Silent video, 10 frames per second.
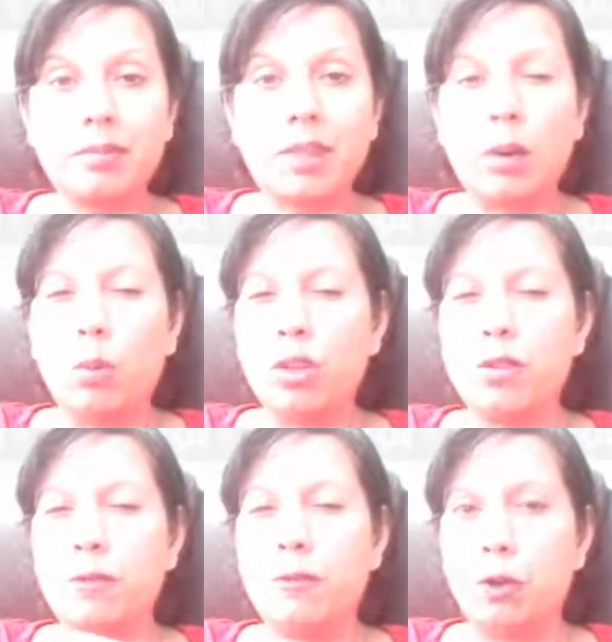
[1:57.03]
What
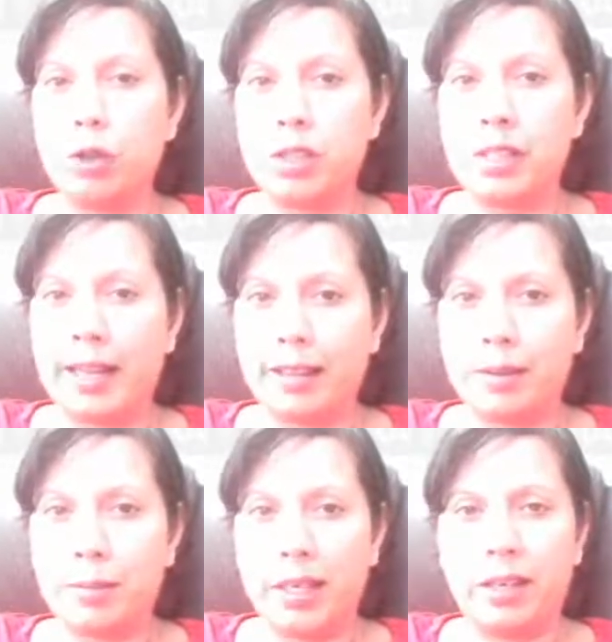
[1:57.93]
does full
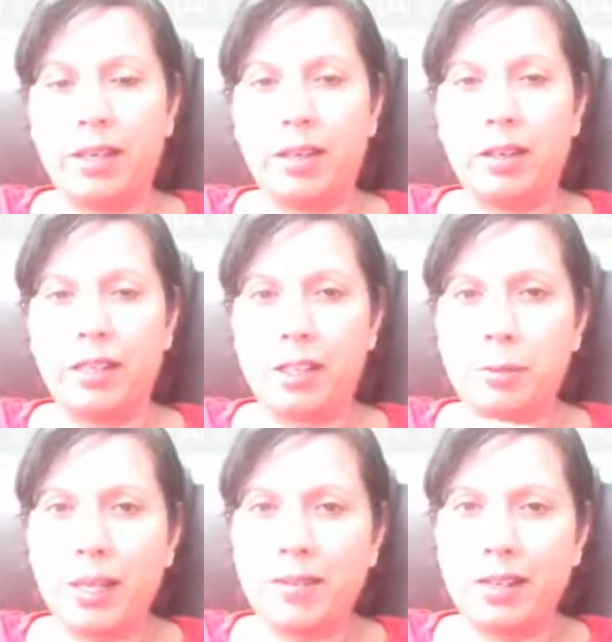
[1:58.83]
stack mean? And I'll
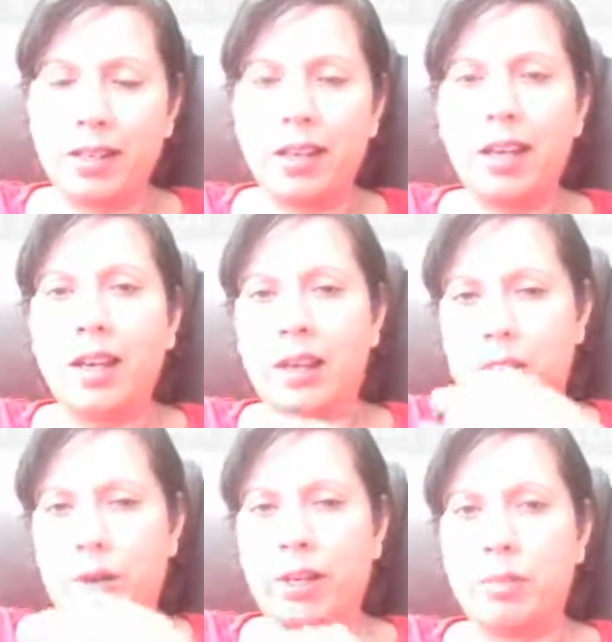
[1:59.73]
explain that. It's
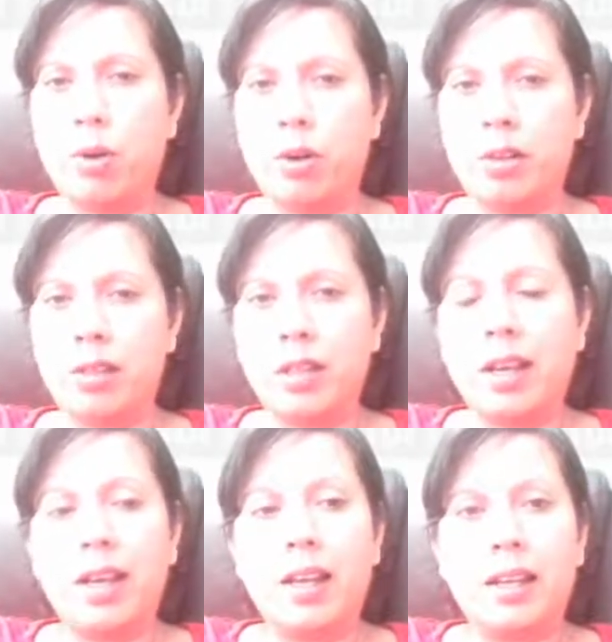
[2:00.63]
quite important.
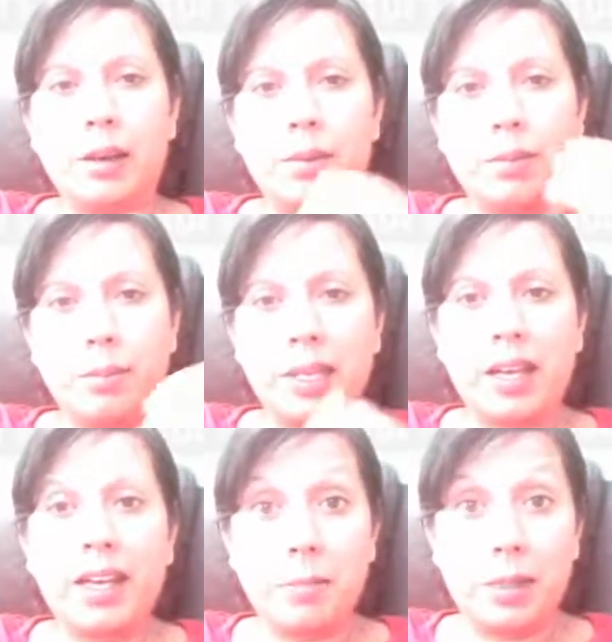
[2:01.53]
Now,
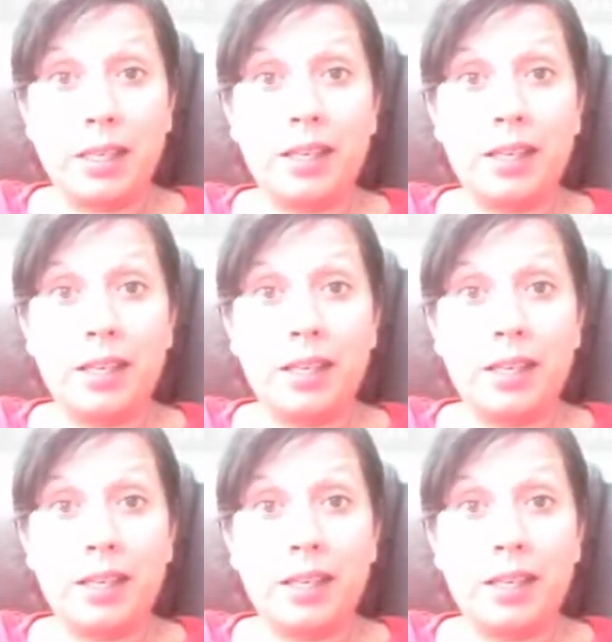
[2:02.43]
behind me